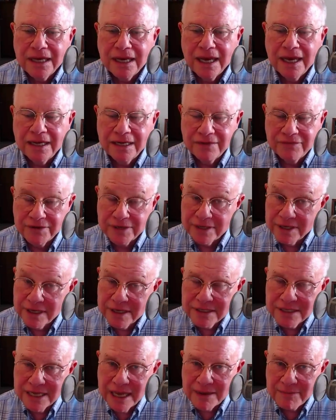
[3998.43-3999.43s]
And if it
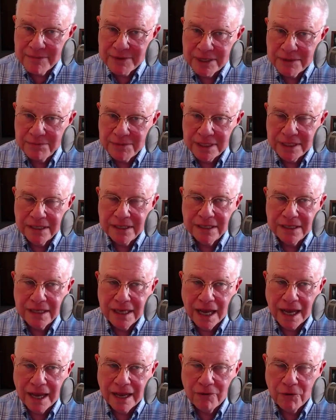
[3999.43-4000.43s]
does happen to me,
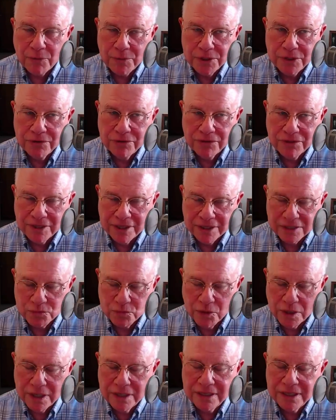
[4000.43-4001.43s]
I hope two things.
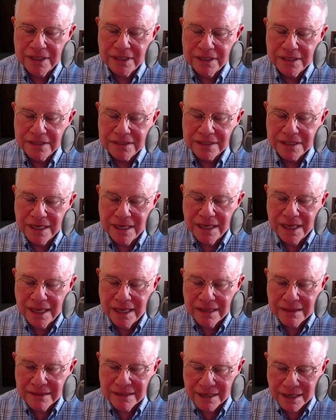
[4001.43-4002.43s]
One is
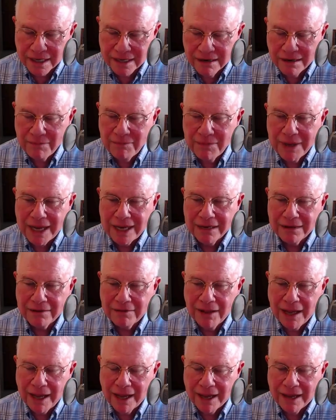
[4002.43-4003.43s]
that I come back
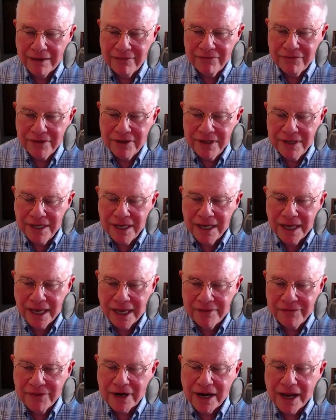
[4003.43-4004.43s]
alive
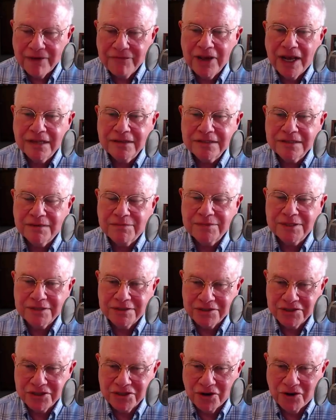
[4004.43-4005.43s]
and that I've got something
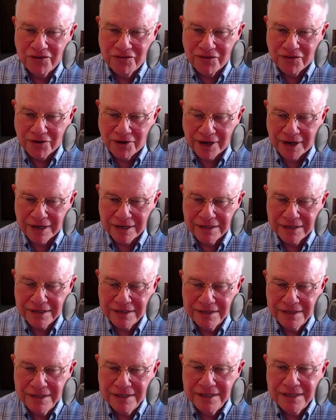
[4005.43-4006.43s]
to show for it.
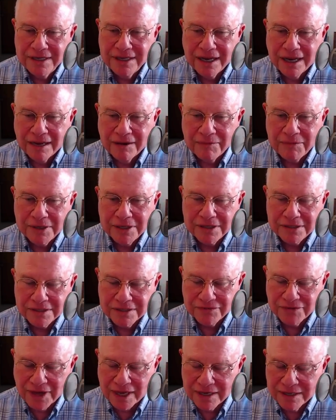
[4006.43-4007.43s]
Uh, because
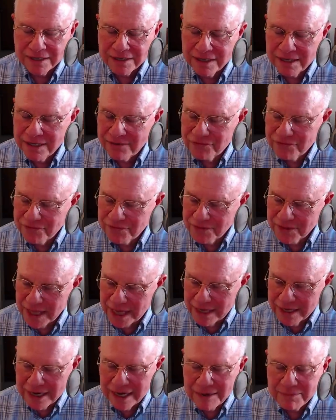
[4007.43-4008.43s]
if I if
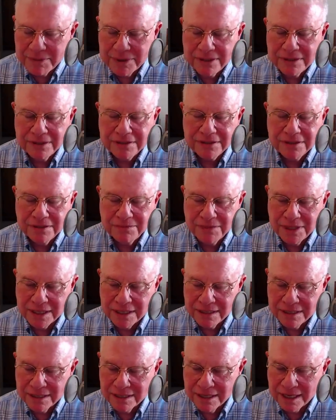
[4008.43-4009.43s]
that happened to
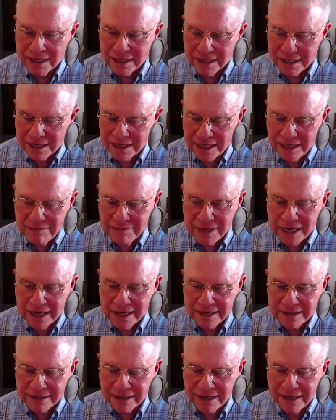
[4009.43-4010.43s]
me and I came
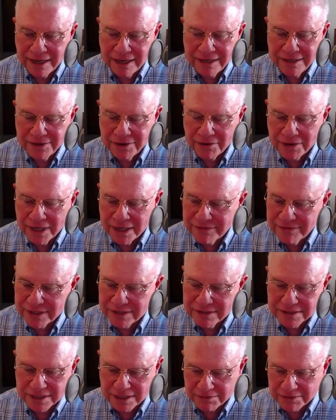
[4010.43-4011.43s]
back and I had no
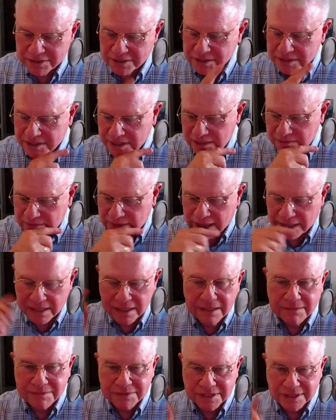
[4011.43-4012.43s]
evidence, I would just keep my
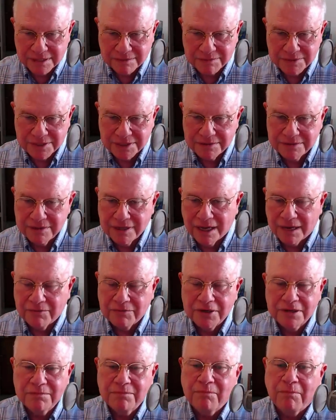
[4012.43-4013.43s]
lip zipped. I
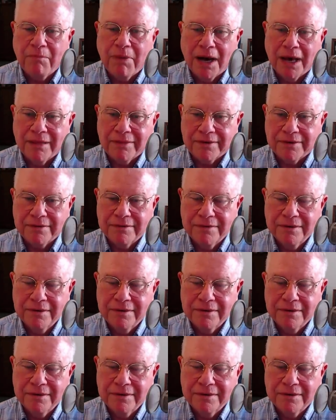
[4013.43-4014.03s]
wouldn't bother.